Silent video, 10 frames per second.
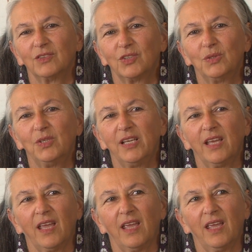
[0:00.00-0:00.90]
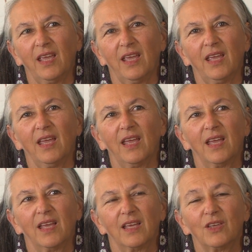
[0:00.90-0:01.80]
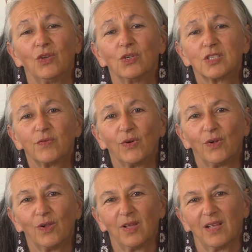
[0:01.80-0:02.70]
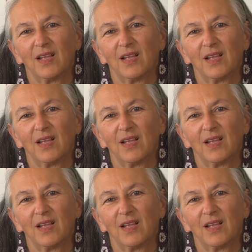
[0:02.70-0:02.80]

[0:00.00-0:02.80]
truly a useful